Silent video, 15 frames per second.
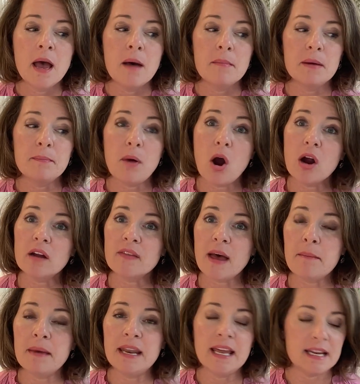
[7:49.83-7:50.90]
But park
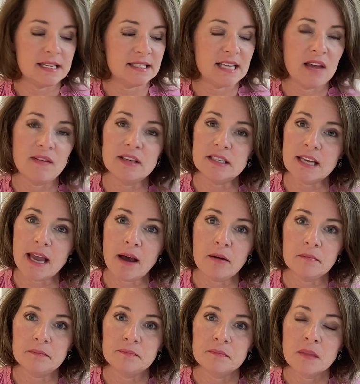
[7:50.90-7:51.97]
that money in a savings
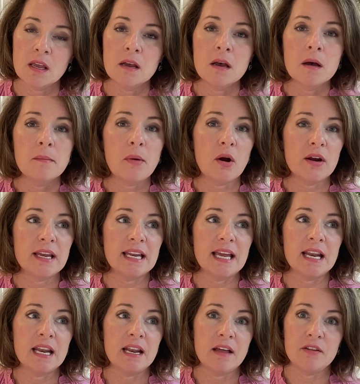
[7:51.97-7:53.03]
account. Park it
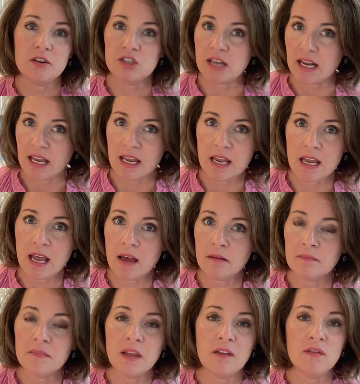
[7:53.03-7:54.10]
in another checking
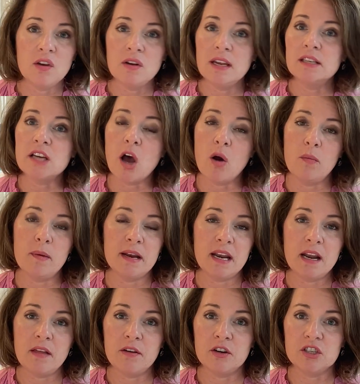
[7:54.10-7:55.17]
account. If you need to open
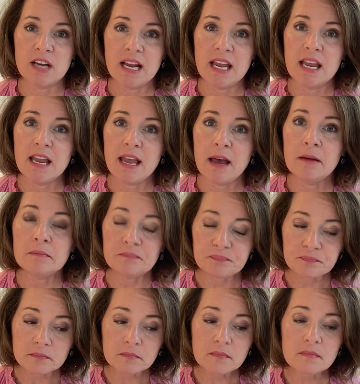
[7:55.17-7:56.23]
another checking account,
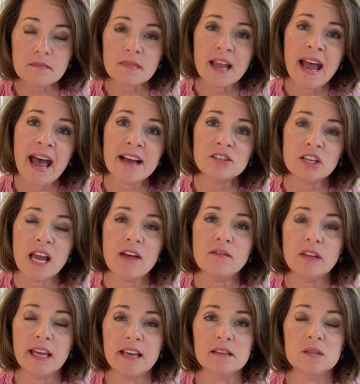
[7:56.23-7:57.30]
I actually
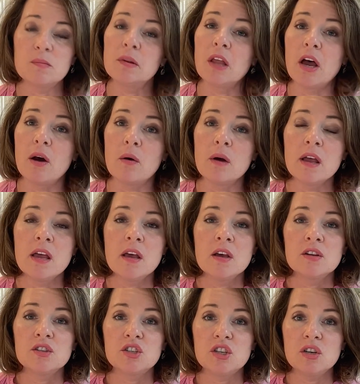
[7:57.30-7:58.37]
have links below
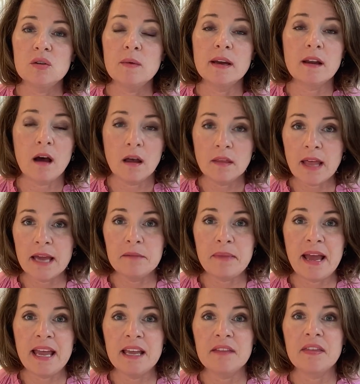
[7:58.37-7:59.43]
to an online
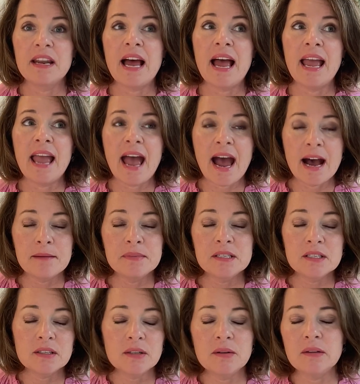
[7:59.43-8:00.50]
bank that I
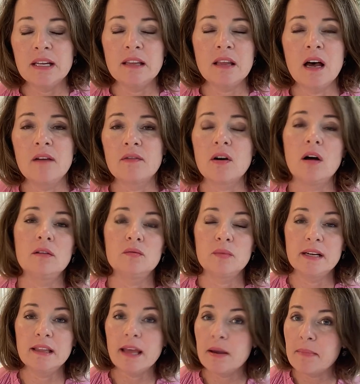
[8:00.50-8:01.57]
absolutely love called
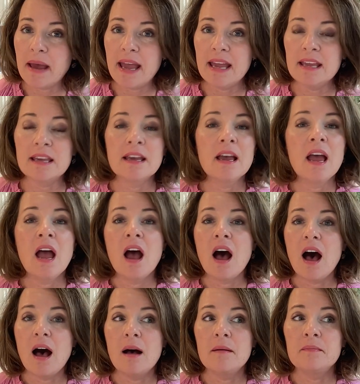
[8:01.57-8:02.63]
Relay Bank.
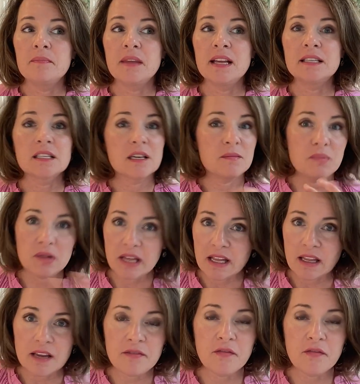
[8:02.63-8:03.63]
It's completely